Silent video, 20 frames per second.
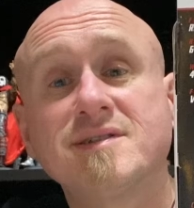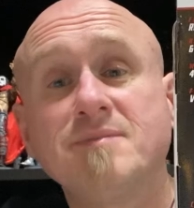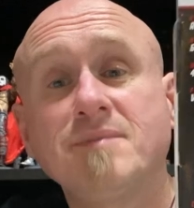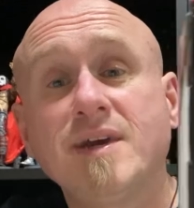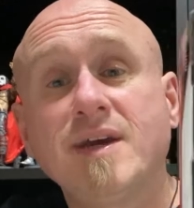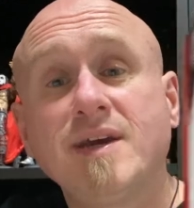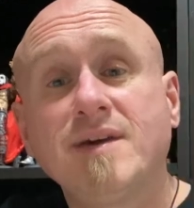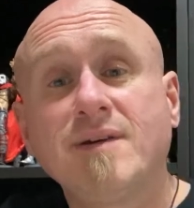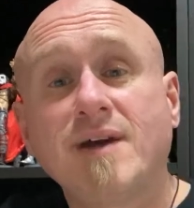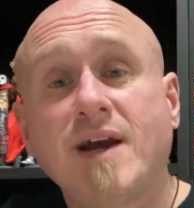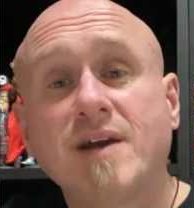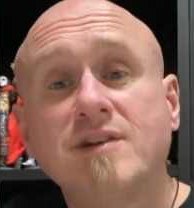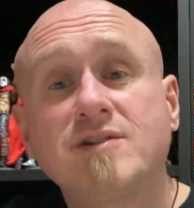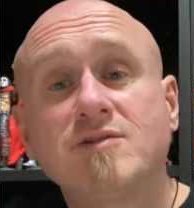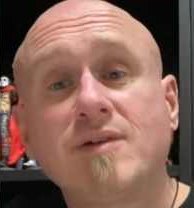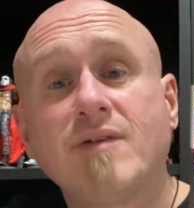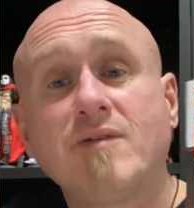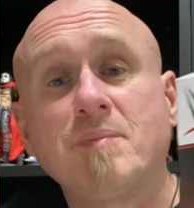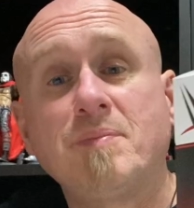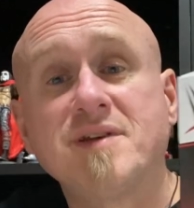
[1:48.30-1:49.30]
may, I do
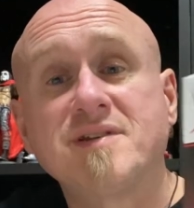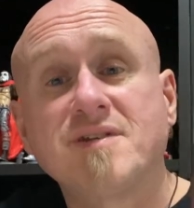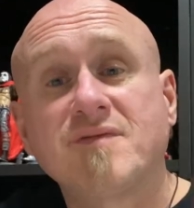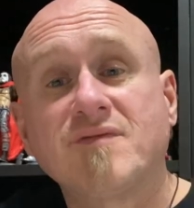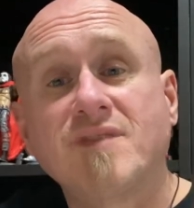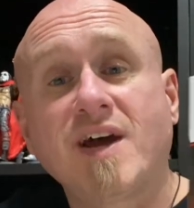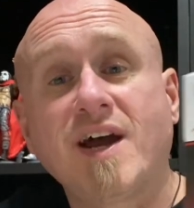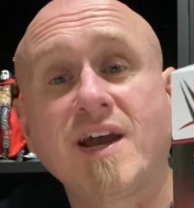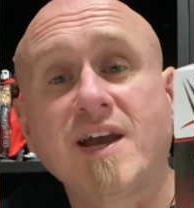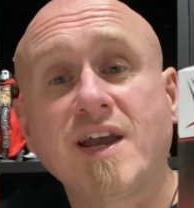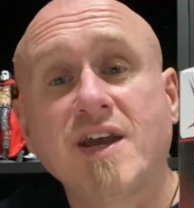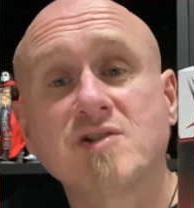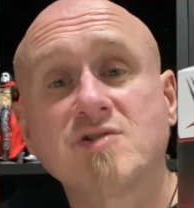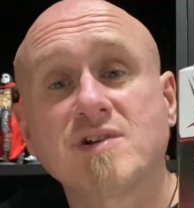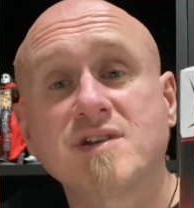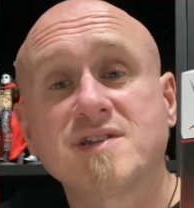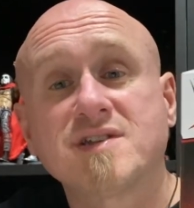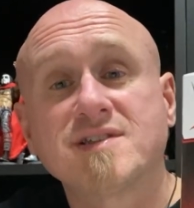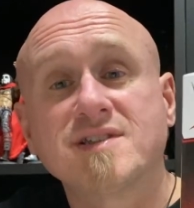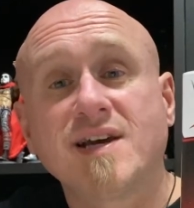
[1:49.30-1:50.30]
have a piece of Doc
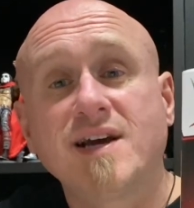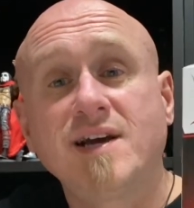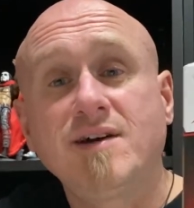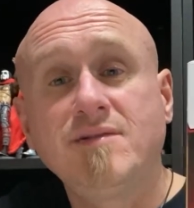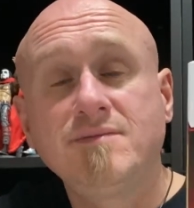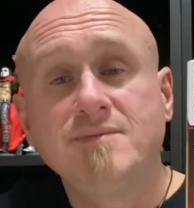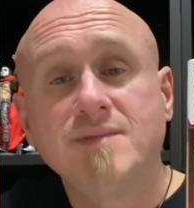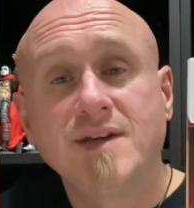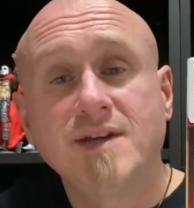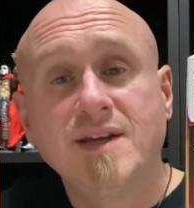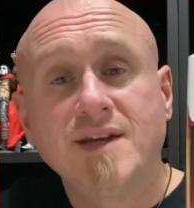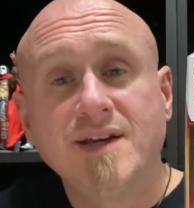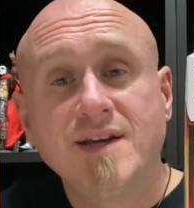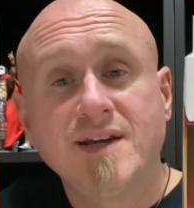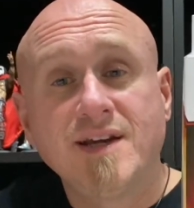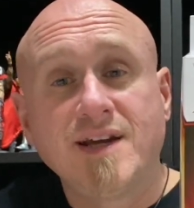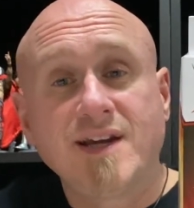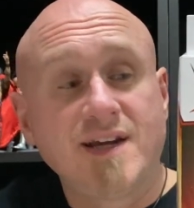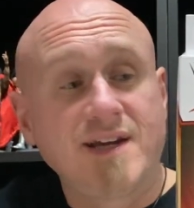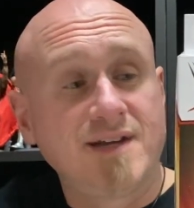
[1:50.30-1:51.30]
Hendricks now,
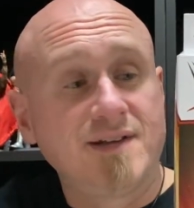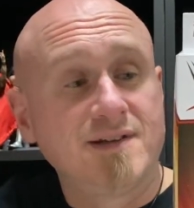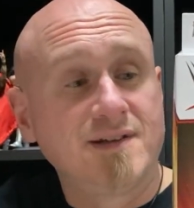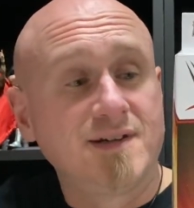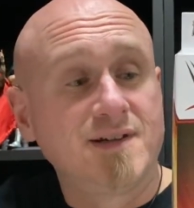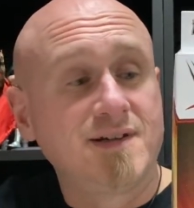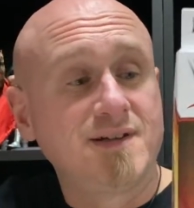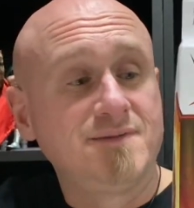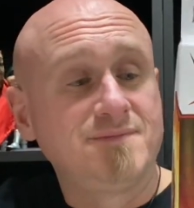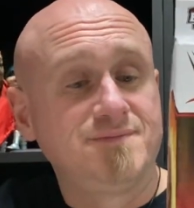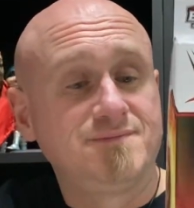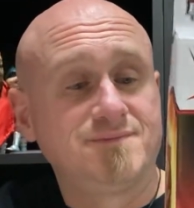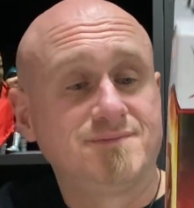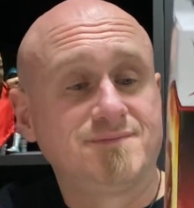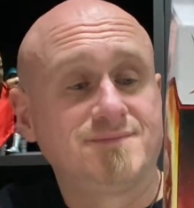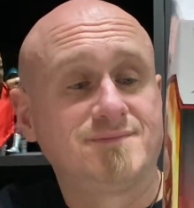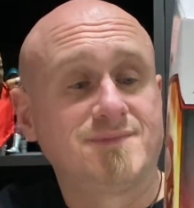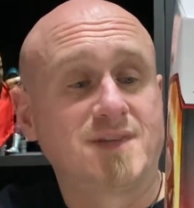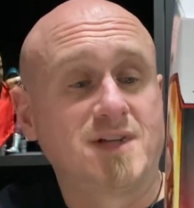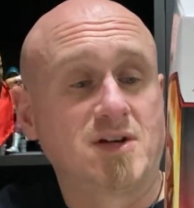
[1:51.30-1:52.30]
and
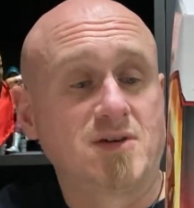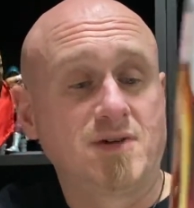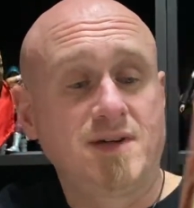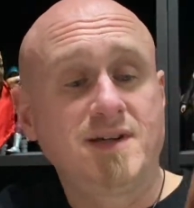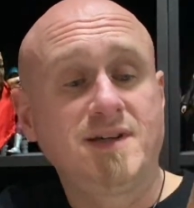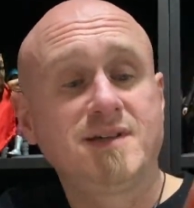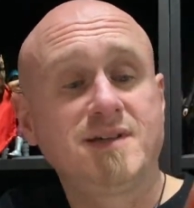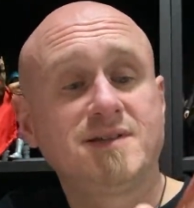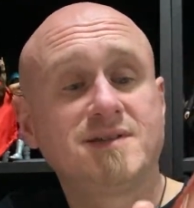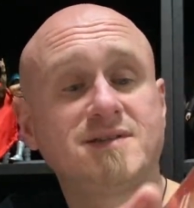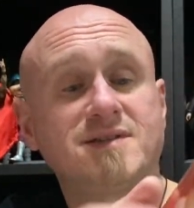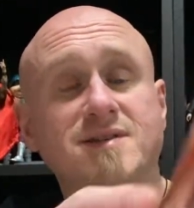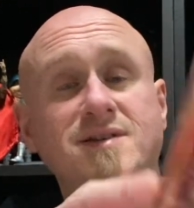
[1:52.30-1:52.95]
there he is.